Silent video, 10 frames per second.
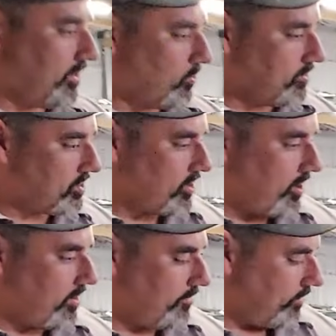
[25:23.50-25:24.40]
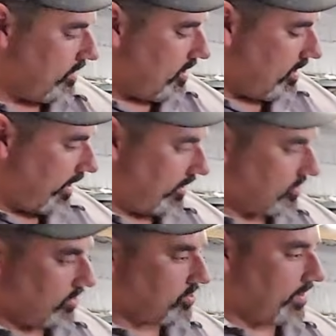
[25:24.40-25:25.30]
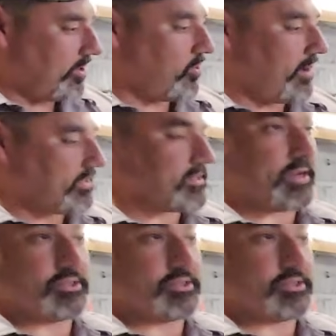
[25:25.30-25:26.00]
the cruiser skirt. And so those are NOS that I